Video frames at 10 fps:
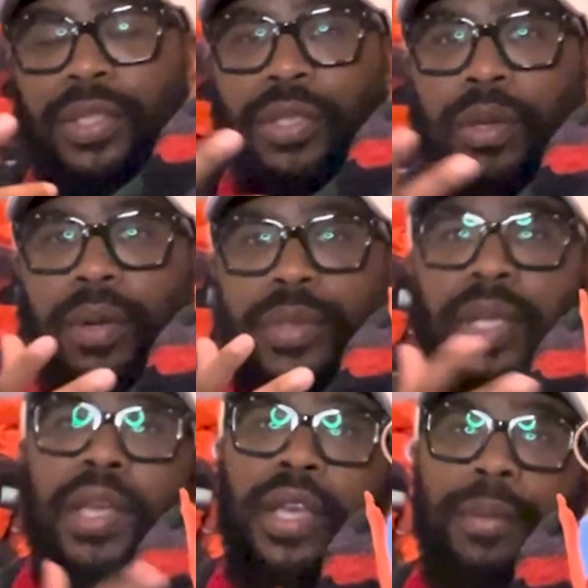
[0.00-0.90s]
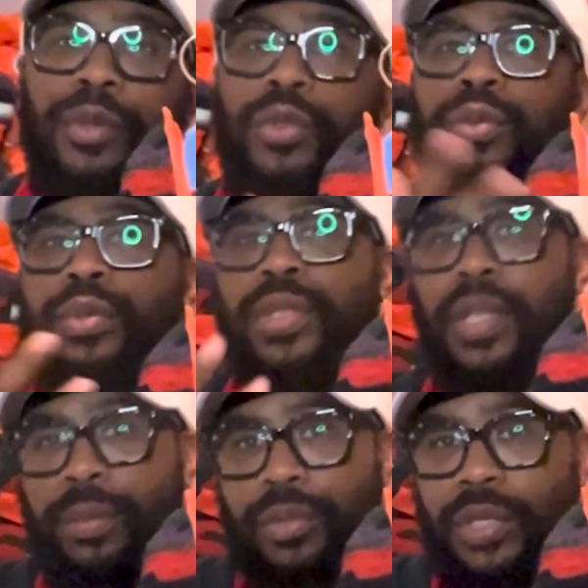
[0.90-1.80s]
So I was like, hey, I'm gonna do two
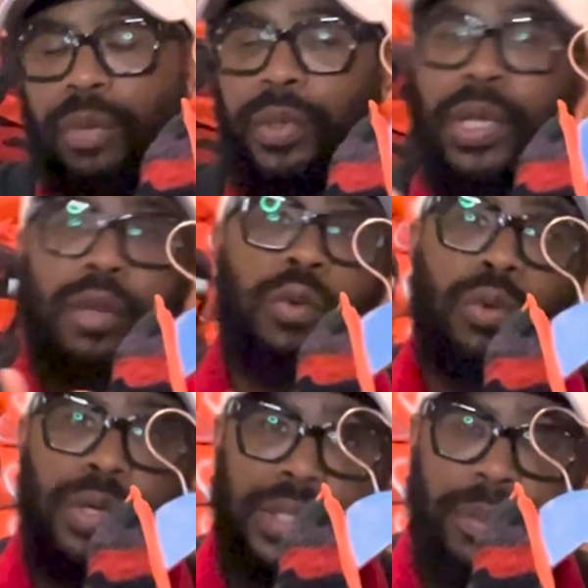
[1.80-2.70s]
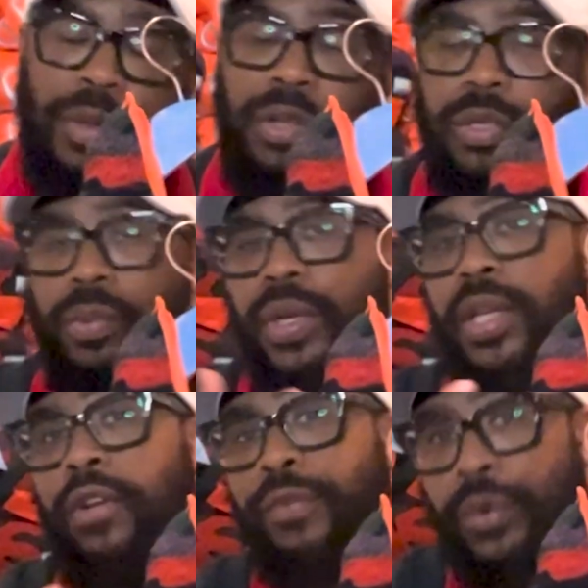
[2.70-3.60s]
samples. I want to get a quarter zip. I also want to
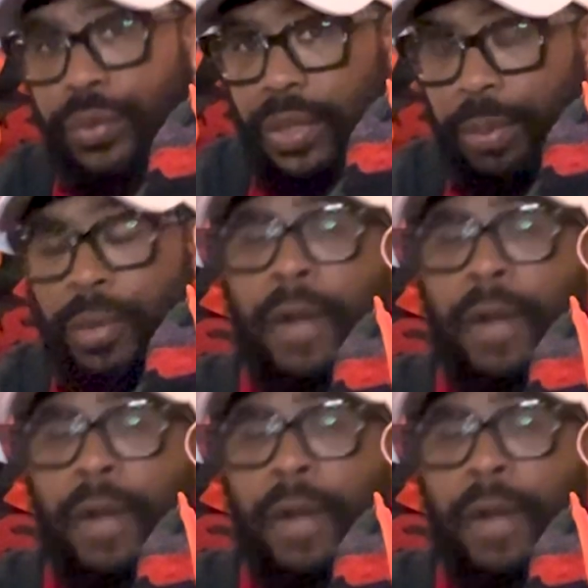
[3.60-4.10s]
get a full zip.